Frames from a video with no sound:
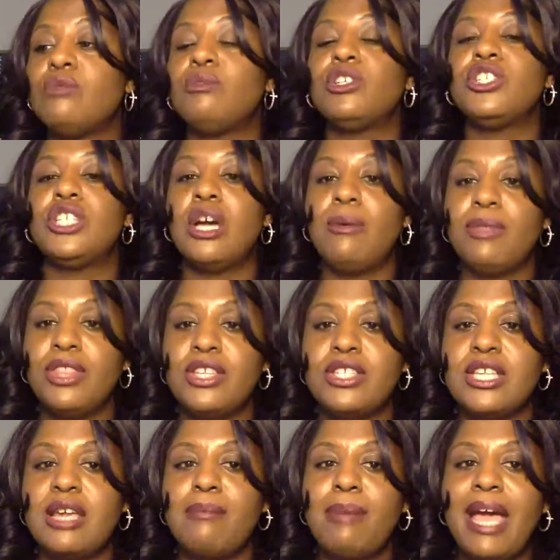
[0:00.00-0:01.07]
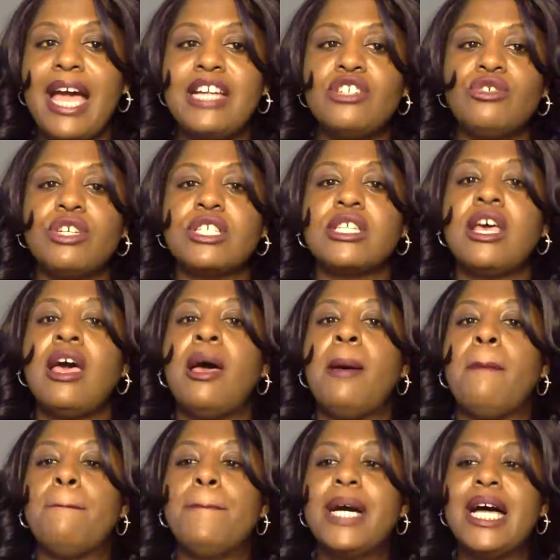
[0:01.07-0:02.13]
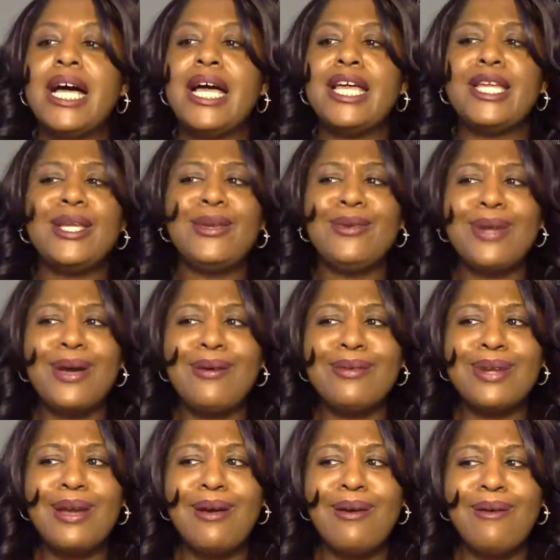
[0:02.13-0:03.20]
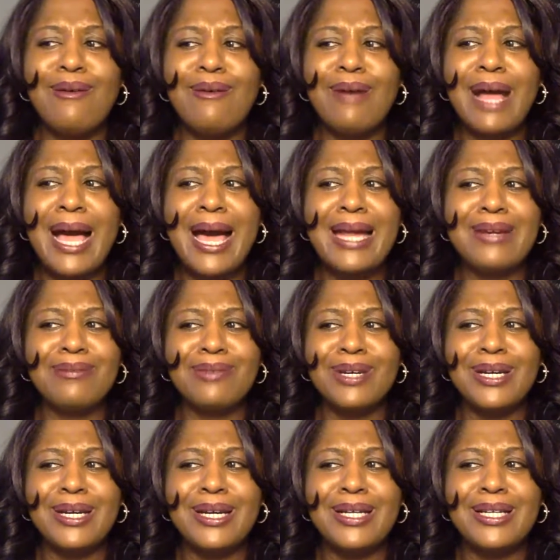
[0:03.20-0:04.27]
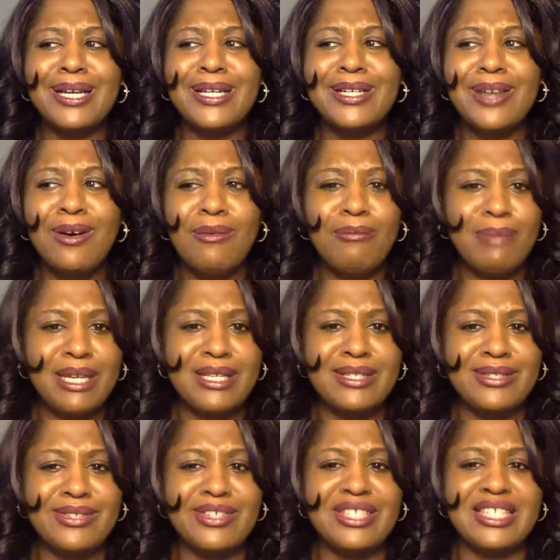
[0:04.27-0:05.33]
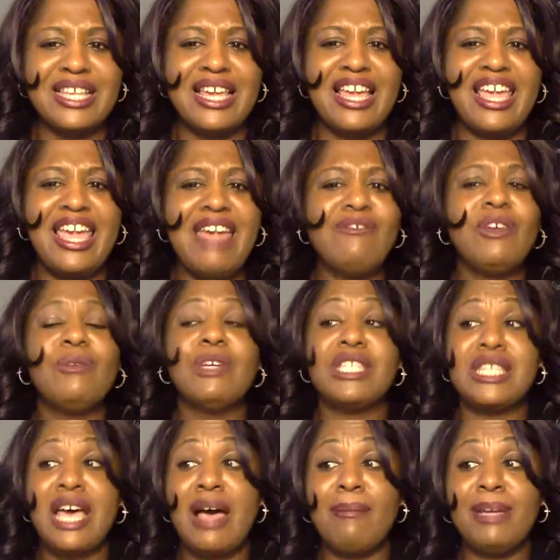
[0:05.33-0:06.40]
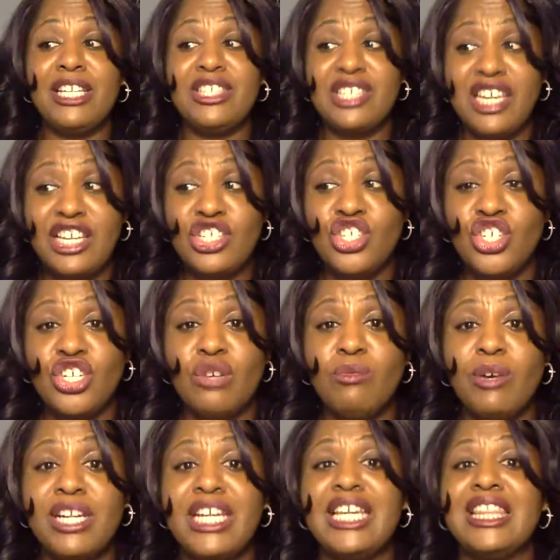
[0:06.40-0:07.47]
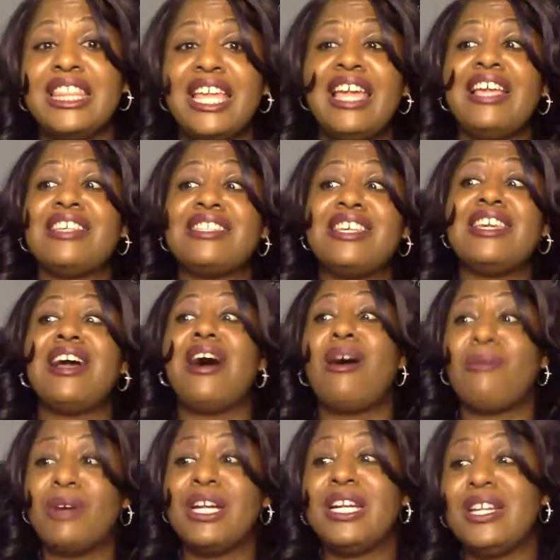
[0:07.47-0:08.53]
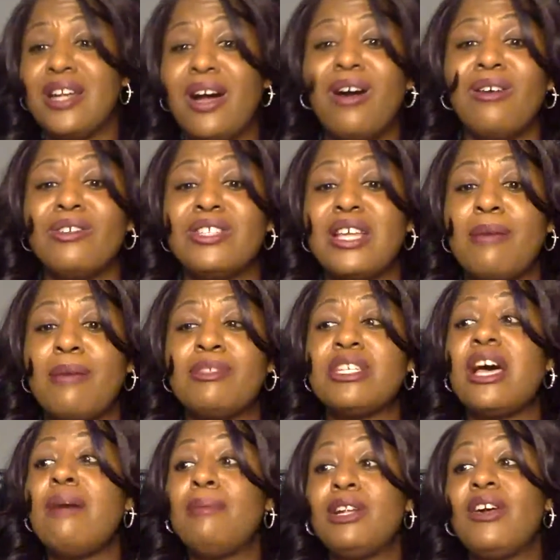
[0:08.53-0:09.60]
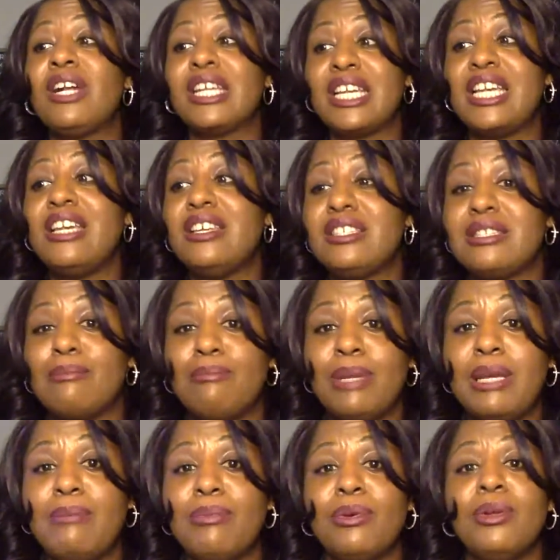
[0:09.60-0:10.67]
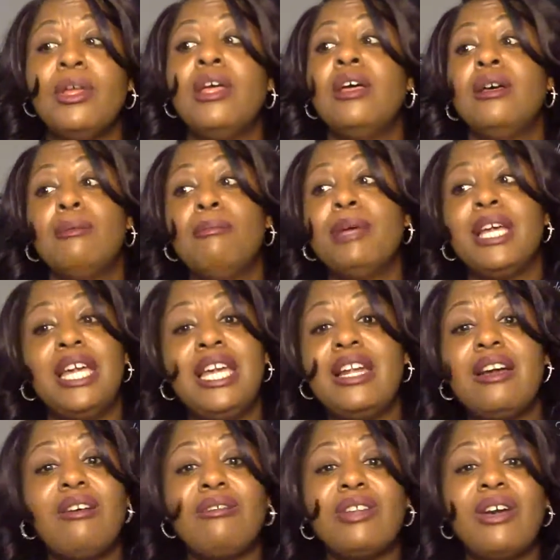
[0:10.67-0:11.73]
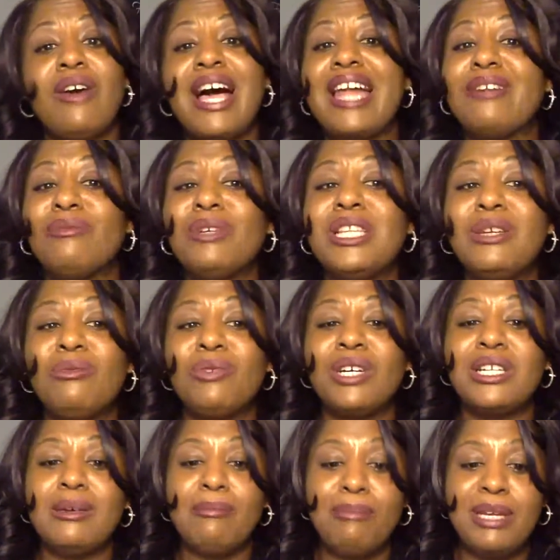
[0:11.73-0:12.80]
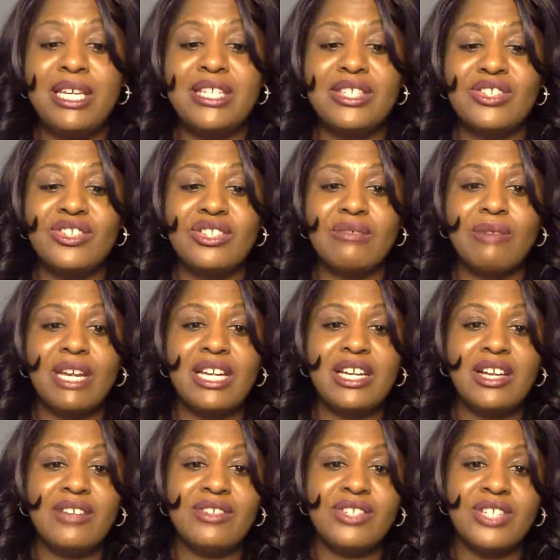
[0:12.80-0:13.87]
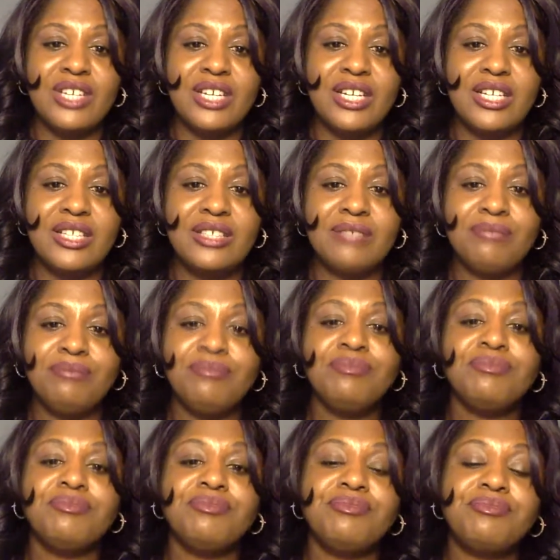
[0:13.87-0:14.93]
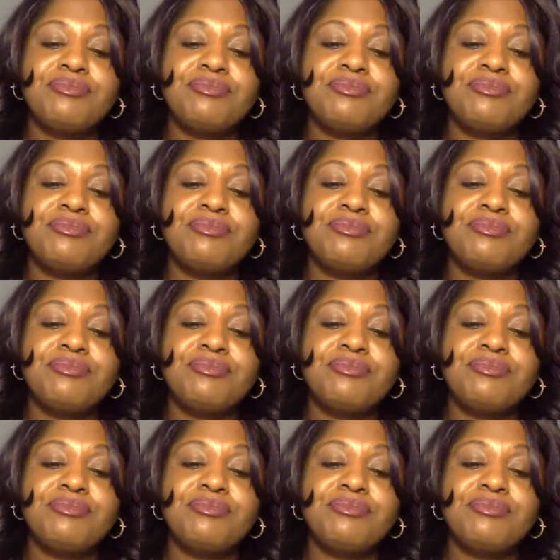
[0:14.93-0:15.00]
We're done with the St. Patrick's, but you don't know how to run a dope business. Even with Tommy teaching you what he thinks he already knows. Now, Tommy know how to kill some people, but he don't know how to really run a business the way Ghost does.